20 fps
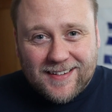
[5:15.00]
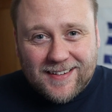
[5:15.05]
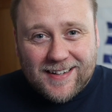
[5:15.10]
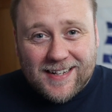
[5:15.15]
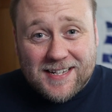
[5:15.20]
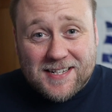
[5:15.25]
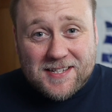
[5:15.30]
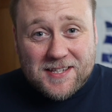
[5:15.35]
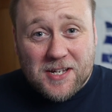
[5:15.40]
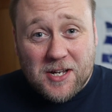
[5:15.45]

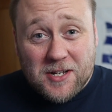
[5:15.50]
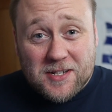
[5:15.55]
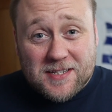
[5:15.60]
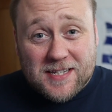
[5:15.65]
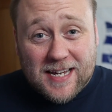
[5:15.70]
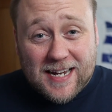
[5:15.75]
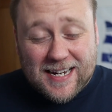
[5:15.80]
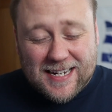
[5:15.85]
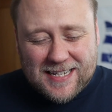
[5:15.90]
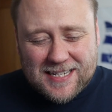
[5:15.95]
It's
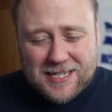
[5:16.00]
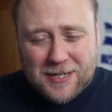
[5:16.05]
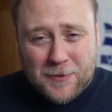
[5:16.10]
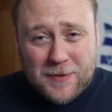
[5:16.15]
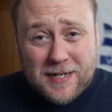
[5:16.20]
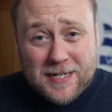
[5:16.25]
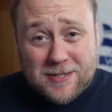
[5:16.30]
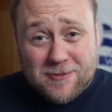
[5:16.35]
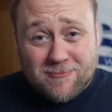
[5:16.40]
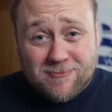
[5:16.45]
Thursday, so
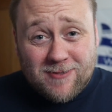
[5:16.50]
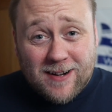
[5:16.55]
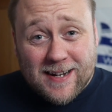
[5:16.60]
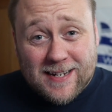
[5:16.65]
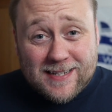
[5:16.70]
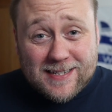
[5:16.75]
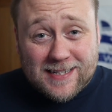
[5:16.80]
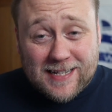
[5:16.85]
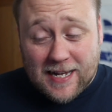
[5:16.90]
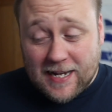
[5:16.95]
it is
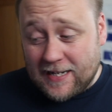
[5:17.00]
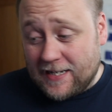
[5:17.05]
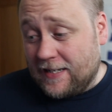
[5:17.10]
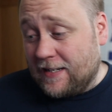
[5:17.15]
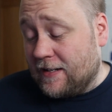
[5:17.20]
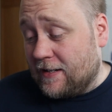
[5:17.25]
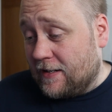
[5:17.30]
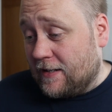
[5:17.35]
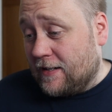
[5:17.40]
race day.